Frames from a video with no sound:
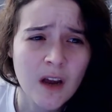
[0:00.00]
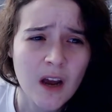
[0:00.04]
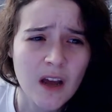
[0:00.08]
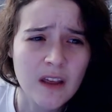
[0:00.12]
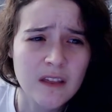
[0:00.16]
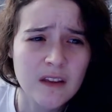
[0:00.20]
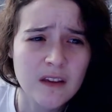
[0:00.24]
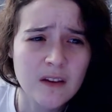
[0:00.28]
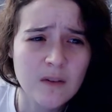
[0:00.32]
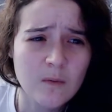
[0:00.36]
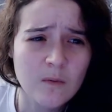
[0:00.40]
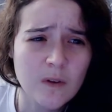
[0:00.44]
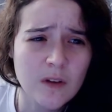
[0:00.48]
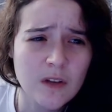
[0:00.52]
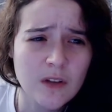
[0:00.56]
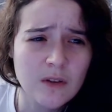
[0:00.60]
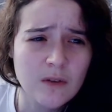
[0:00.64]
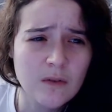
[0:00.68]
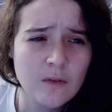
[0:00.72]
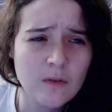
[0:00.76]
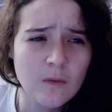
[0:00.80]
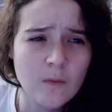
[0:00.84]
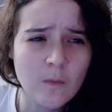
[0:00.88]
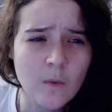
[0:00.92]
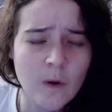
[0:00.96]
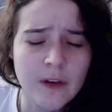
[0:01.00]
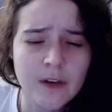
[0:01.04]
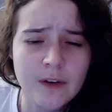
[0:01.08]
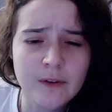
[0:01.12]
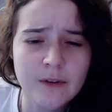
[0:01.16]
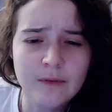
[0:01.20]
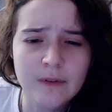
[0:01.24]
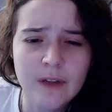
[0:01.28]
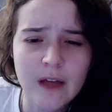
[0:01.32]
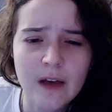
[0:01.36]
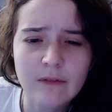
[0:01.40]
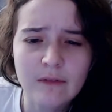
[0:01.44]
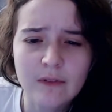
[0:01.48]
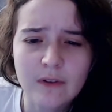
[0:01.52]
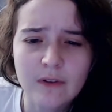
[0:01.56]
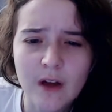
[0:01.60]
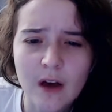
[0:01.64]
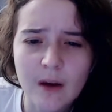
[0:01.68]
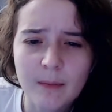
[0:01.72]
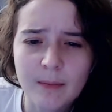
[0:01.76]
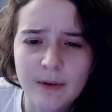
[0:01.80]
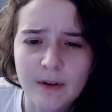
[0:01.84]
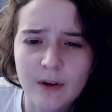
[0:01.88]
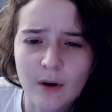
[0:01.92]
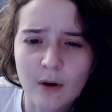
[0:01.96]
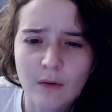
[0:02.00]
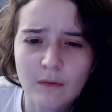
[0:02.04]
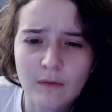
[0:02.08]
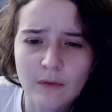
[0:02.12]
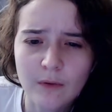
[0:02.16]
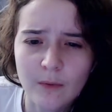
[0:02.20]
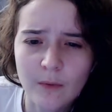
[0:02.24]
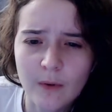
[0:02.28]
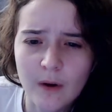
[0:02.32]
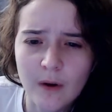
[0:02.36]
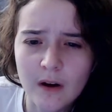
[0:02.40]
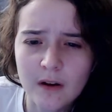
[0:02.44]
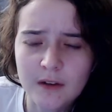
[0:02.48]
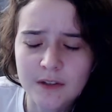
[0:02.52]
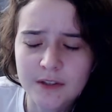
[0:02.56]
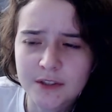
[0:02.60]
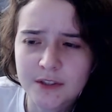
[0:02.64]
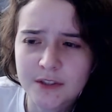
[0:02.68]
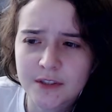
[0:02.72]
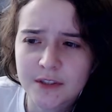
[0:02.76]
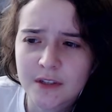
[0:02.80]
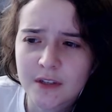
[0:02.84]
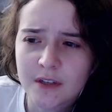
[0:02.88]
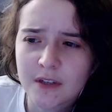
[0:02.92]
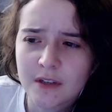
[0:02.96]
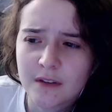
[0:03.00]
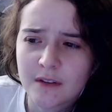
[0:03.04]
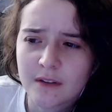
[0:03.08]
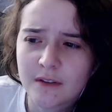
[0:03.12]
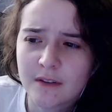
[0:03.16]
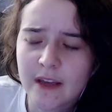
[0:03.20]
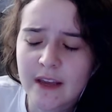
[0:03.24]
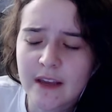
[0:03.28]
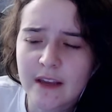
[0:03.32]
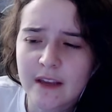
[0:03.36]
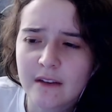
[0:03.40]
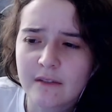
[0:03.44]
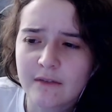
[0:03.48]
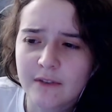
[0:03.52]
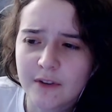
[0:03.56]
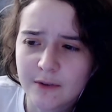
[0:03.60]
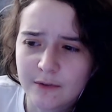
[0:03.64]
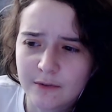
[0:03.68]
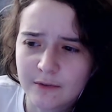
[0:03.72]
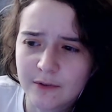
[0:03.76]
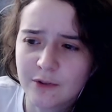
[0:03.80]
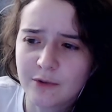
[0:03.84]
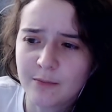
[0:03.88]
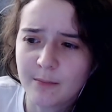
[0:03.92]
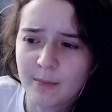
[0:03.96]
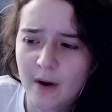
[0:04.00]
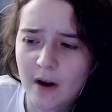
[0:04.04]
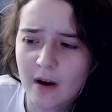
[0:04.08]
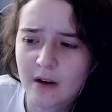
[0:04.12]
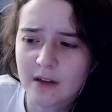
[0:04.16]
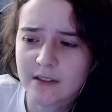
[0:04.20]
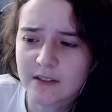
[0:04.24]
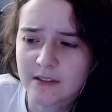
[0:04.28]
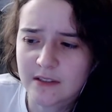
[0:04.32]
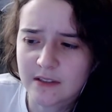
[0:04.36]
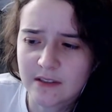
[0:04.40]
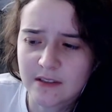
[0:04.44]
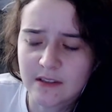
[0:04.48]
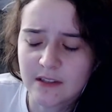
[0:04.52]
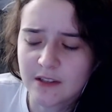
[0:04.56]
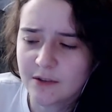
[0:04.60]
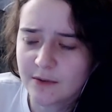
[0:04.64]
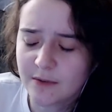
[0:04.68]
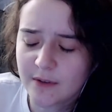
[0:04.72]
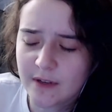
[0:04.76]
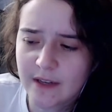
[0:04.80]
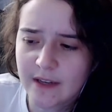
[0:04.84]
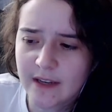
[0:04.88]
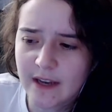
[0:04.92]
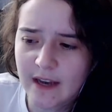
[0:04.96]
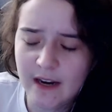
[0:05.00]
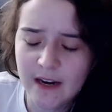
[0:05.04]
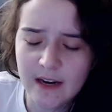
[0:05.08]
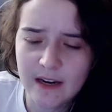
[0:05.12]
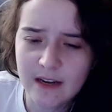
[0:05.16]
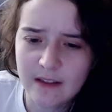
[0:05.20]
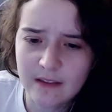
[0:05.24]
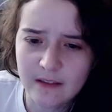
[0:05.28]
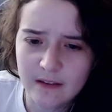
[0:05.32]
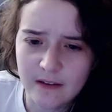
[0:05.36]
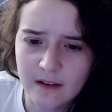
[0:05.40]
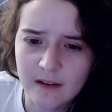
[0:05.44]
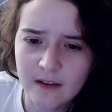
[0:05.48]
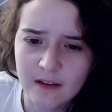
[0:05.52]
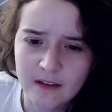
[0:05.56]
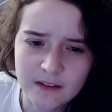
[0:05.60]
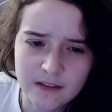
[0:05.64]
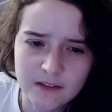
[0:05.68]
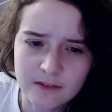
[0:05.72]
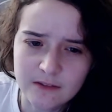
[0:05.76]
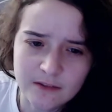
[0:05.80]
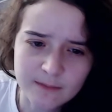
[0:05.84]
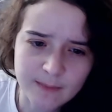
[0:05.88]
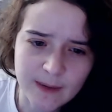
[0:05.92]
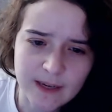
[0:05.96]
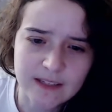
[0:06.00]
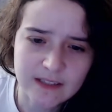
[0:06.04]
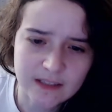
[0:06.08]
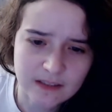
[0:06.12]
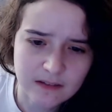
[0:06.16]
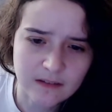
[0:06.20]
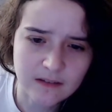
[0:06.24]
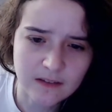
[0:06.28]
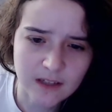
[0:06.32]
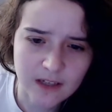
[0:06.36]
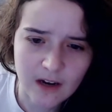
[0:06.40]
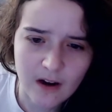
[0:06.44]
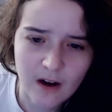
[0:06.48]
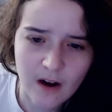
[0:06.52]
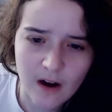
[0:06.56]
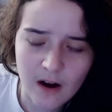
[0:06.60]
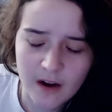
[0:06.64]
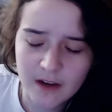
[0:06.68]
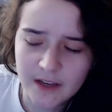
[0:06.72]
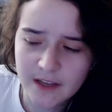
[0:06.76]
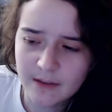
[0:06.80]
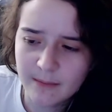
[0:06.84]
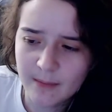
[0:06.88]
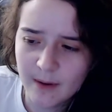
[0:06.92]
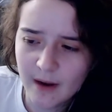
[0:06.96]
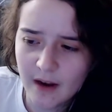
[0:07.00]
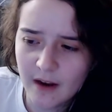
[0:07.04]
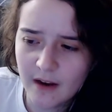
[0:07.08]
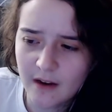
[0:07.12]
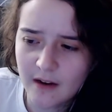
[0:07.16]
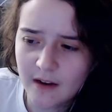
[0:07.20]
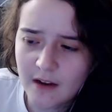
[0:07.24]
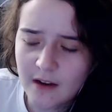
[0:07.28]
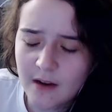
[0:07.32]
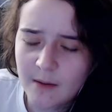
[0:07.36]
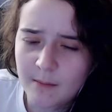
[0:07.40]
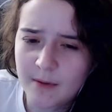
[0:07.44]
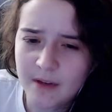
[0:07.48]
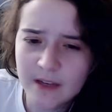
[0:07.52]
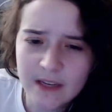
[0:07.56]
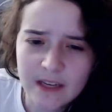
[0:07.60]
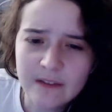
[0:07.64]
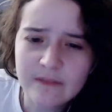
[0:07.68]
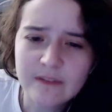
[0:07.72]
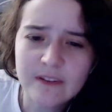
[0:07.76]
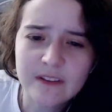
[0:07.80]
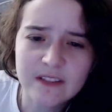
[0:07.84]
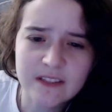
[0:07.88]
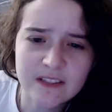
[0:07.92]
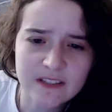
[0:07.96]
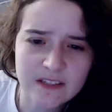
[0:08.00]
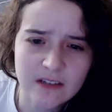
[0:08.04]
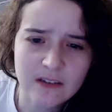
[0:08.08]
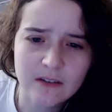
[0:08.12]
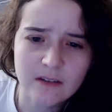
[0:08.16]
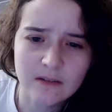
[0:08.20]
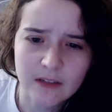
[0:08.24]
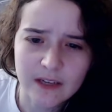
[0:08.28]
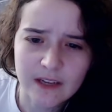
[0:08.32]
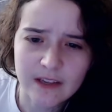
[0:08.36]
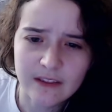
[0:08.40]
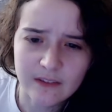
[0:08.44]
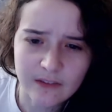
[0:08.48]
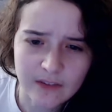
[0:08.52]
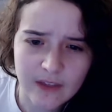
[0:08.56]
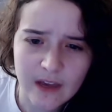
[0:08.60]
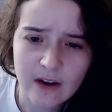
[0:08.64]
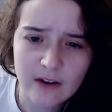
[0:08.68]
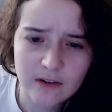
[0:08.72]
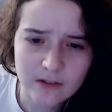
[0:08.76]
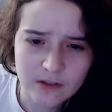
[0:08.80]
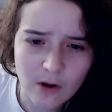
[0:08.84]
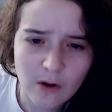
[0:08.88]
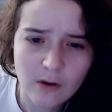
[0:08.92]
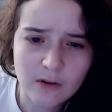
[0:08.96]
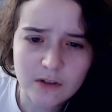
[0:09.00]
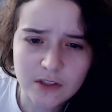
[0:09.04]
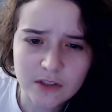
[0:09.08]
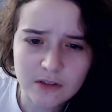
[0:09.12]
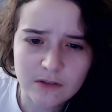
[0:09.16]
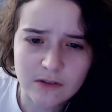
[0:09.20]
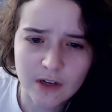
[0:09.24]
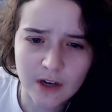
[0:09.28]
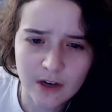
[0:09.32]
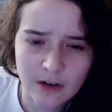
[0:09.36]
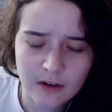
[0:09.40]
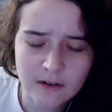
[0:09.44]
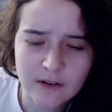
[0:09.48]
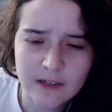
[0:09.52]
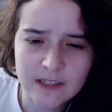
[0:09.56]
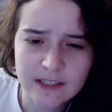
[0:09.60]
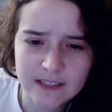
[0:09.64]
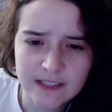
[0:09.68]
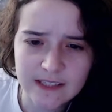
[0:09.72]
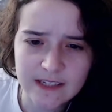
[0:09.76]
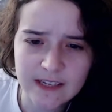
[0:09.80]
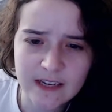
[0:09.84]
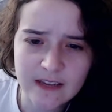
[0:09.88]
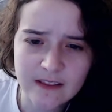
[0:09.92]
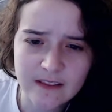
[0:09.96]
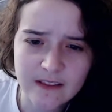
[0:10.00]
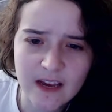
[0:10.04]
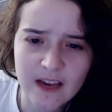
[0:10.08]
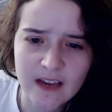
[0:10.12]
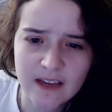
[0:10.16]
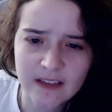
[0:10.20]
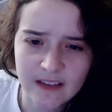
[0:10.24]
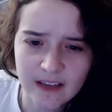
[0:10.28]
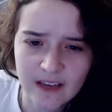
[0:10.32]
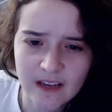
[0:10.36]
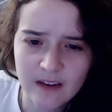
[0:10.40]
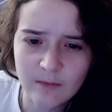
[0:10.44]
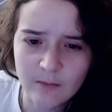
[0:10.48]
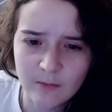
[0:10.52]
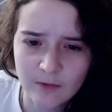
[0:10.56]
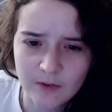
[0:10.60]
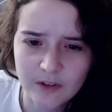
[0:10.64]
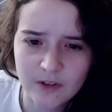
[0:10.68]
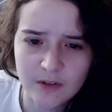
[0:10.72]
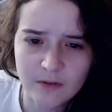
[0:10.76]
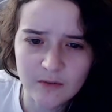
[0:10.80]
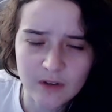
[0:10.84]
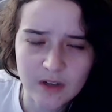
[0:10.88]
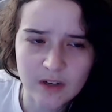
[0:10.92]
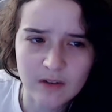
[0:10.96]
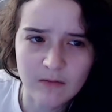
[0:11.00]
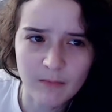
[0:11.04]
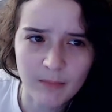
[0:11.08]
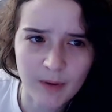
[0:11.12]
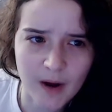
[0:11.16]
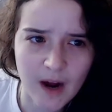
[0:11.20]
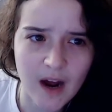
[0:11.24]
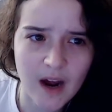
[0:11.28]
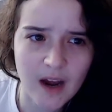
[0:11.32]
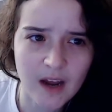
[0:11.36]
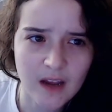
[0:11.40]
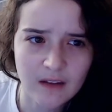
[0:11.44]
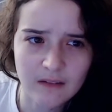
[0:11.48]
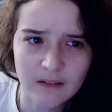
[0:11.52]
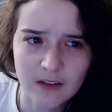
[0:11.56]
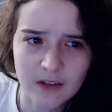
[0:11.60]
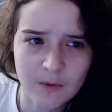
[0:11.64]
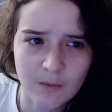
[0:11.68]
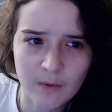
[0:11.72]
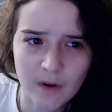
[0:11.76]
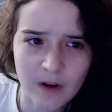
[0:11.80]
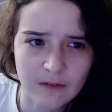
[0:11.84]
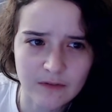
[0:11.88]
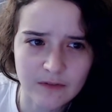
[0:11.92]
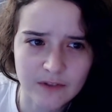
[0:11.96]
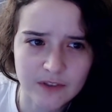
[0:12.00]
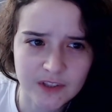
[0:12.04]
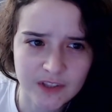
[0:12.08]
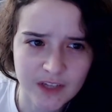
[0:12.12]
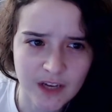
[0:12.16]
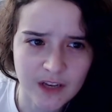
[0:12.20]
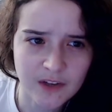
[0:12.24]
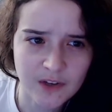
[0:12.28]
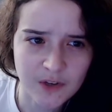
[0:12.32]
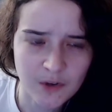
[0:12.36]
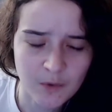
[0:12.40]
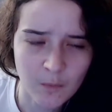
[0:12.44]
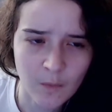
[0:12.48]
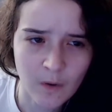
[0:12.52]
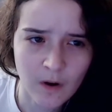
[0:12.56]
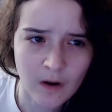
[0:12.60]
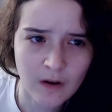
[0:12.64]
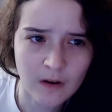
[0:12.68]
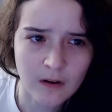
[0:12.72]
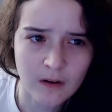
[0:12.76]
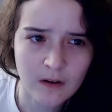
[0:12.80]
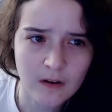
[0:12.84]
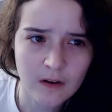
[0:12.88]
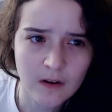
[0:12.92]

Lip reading: I think when you level up in Overwatch, they give you loot boxes that you can get anything in, so it's basically like a hockey bag. But even still, like, there's also currency in that game where you can buy like whatever skin you want.